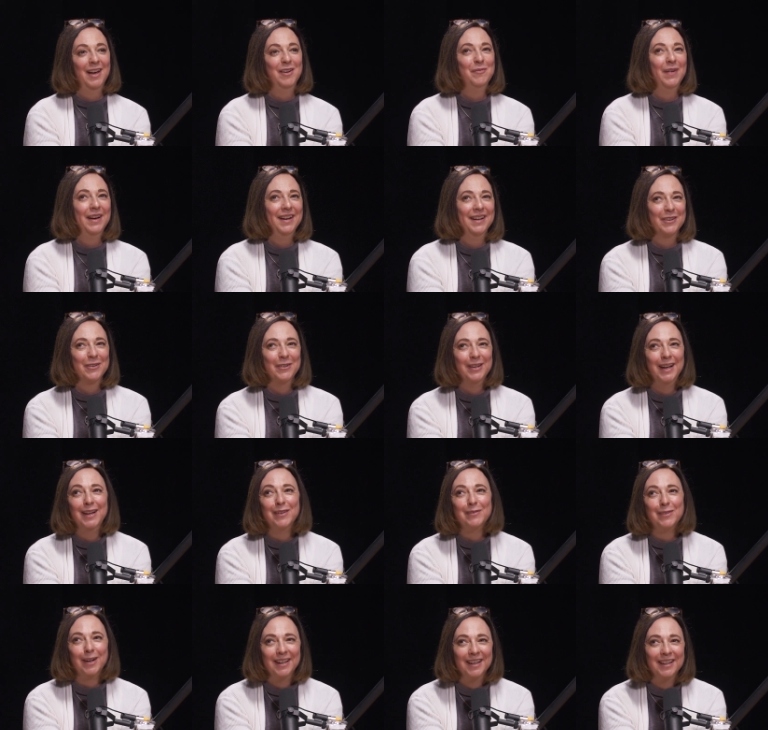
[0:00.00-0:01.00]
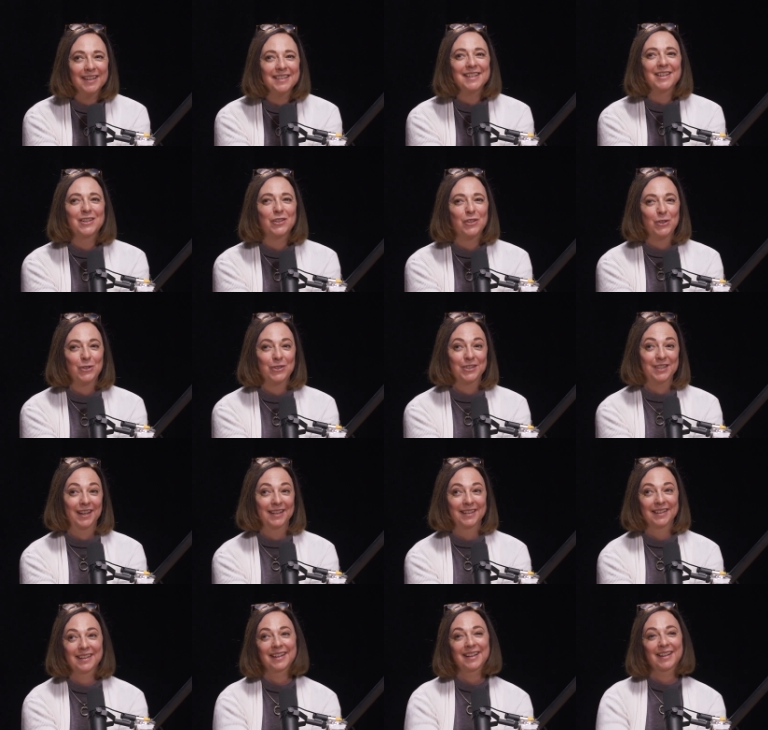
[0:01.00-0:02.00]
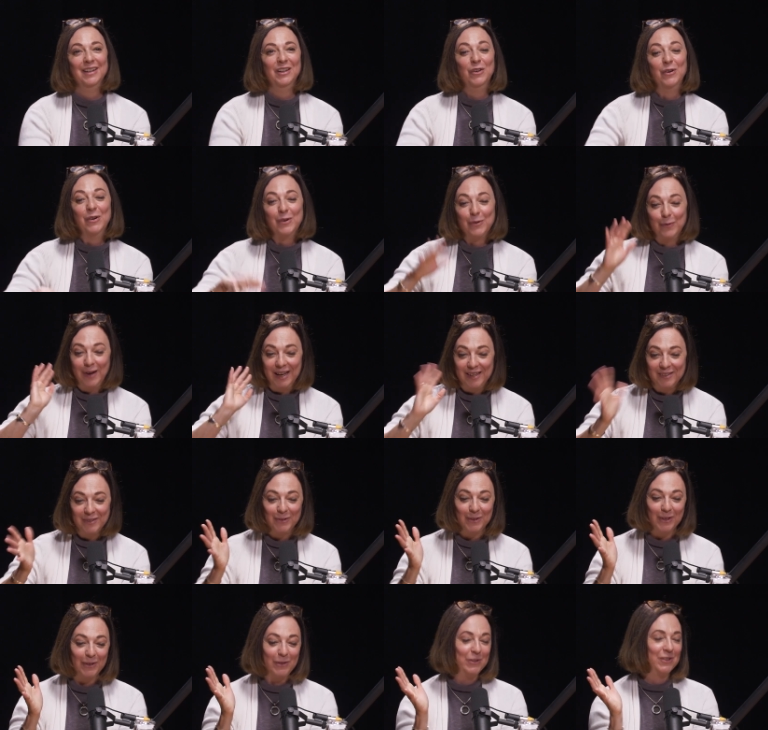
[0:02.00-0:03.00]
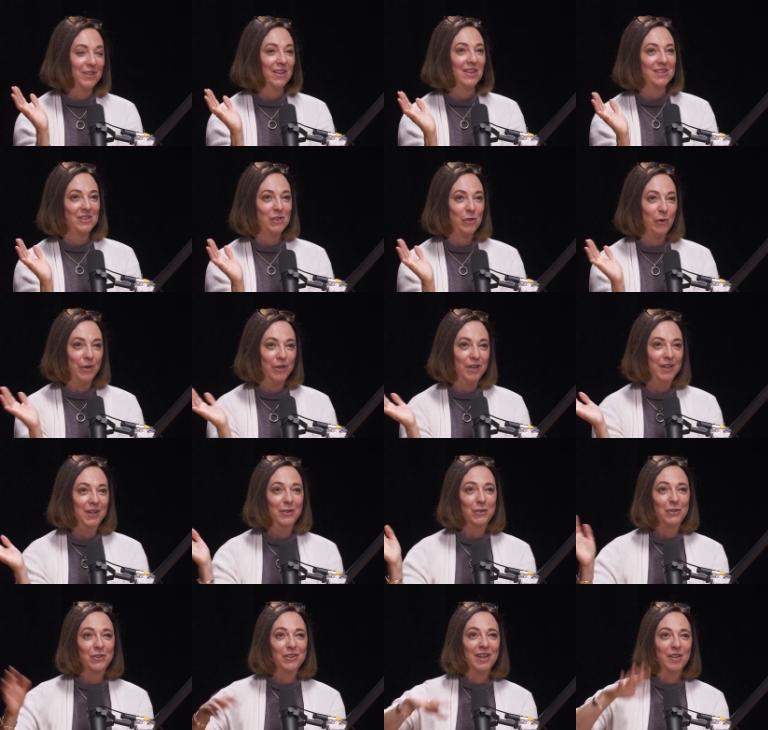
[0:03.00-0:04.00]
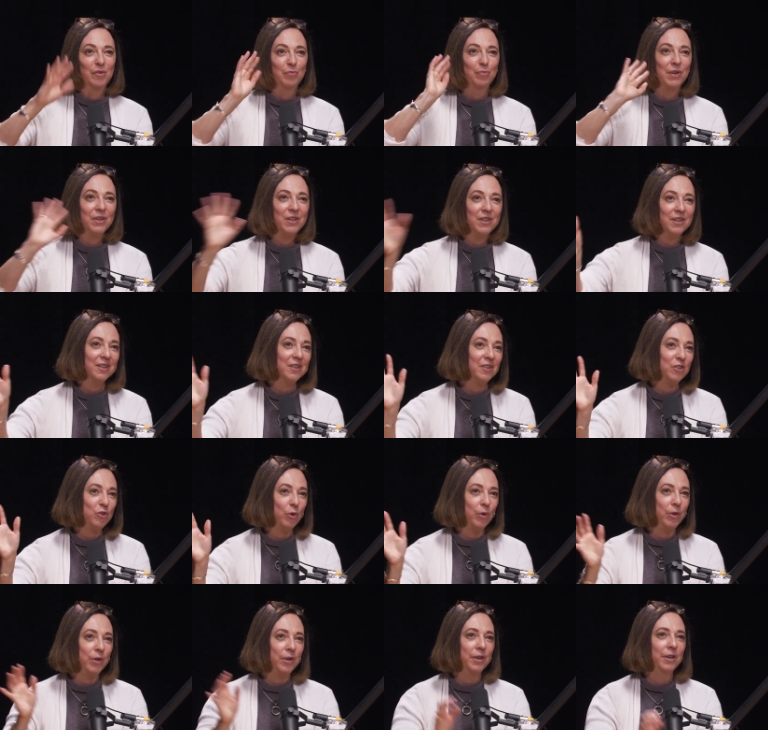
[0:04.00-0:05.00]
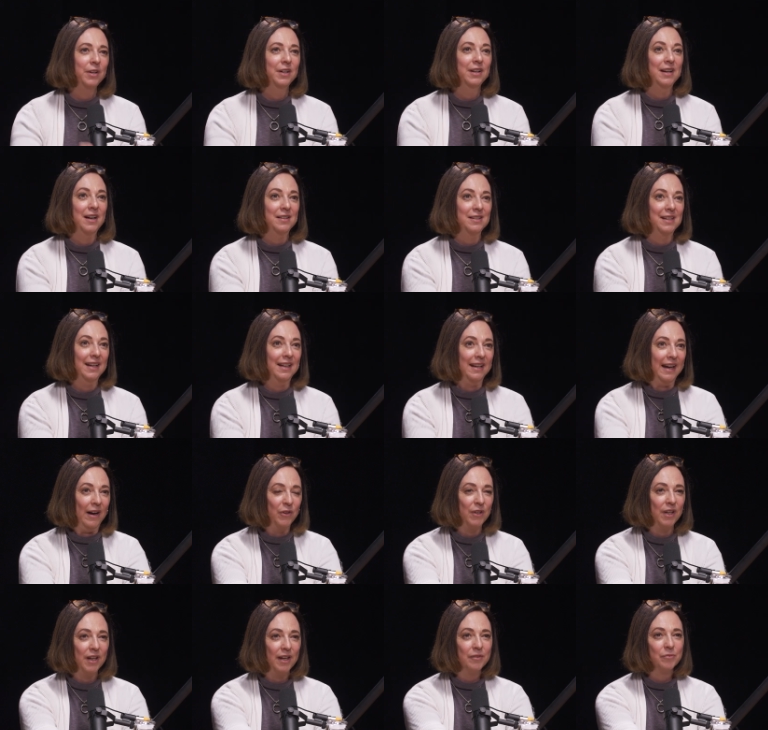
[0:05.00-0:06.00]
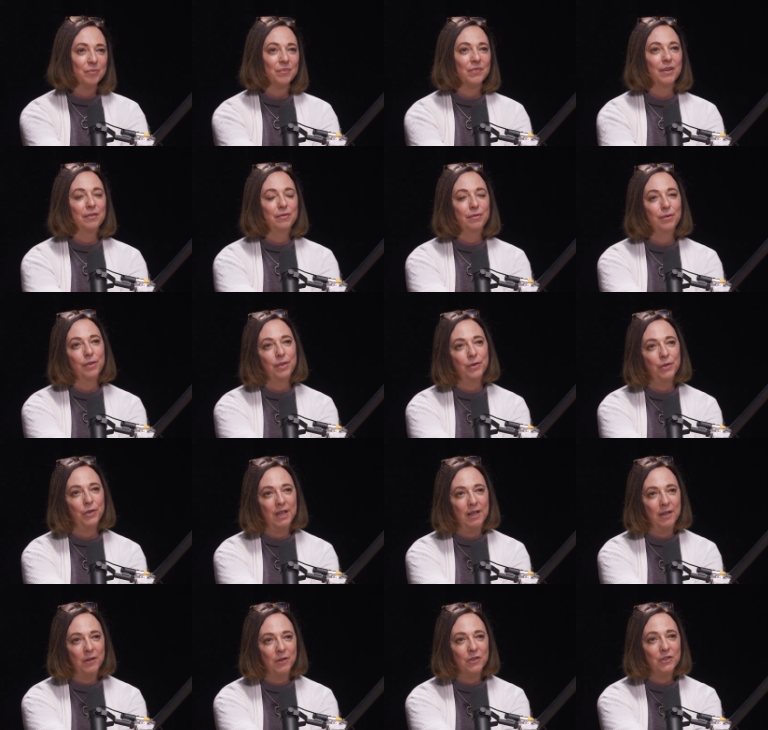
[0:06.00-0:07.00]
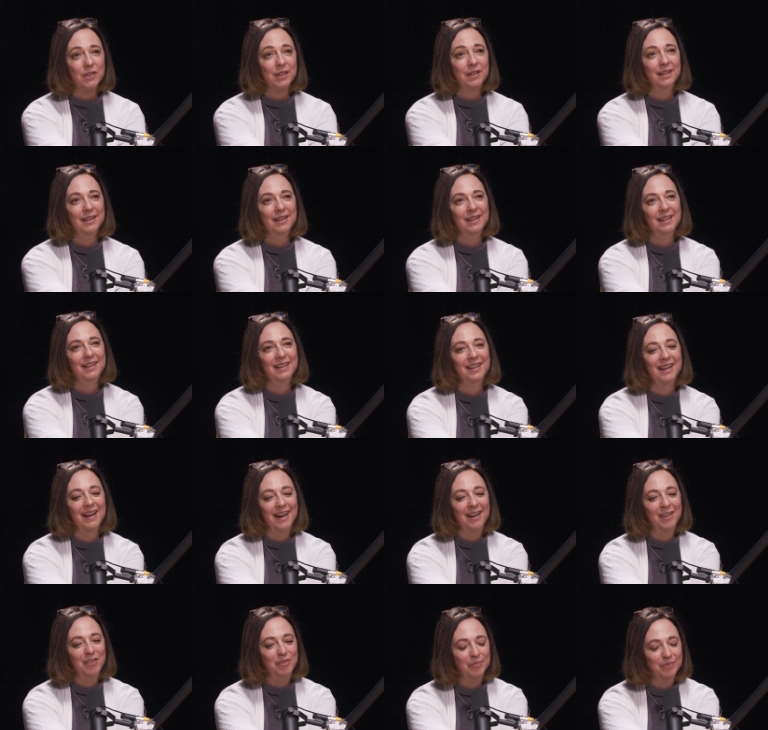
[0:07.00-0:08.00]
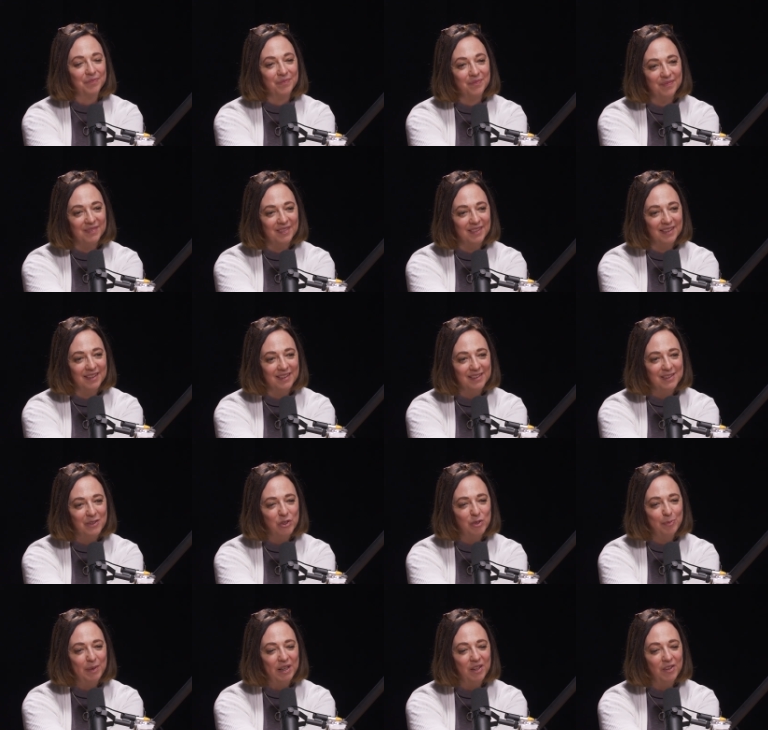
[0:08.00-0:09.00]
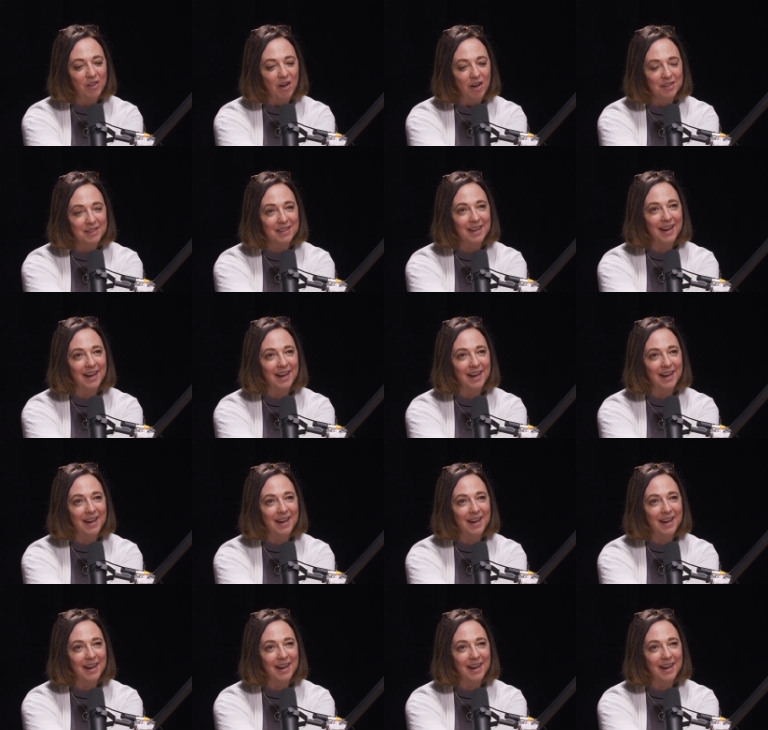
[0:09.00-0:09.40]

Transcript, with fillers: And my creative writing teacher said, You're way too close to this story. You should like put it in a drawer and not take it out again mm-hmm. for 30 years. Um, so it it been a long